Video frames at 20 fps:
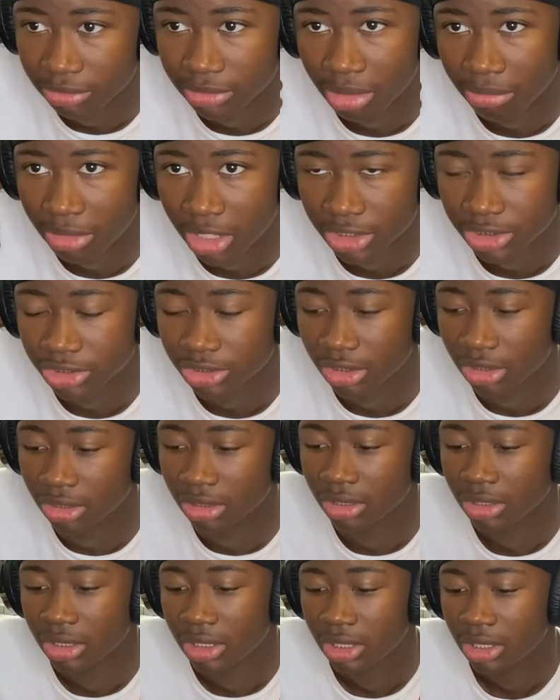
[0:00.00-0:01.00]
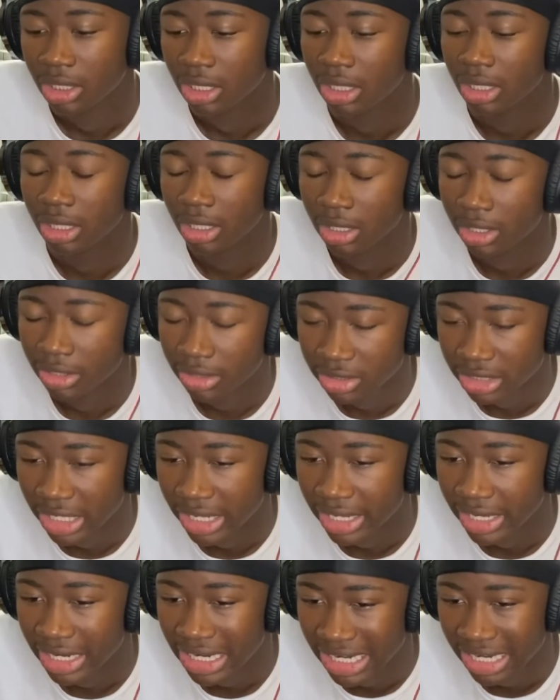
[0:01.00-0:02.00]
I'm not sure uh, that
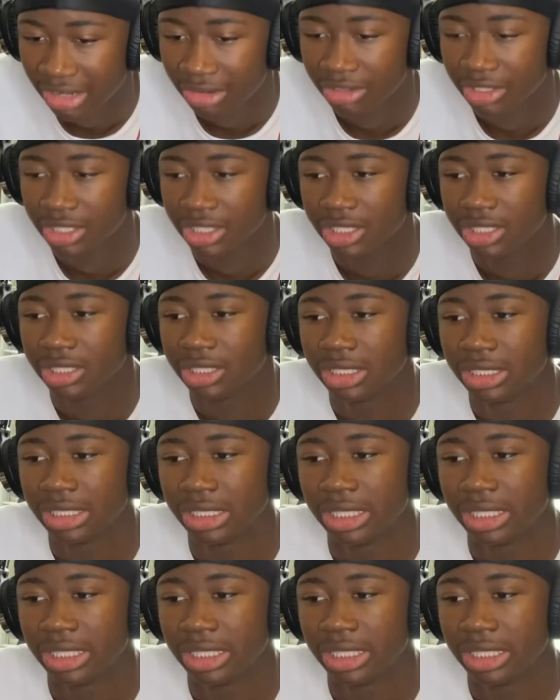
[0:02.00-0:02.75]
Harry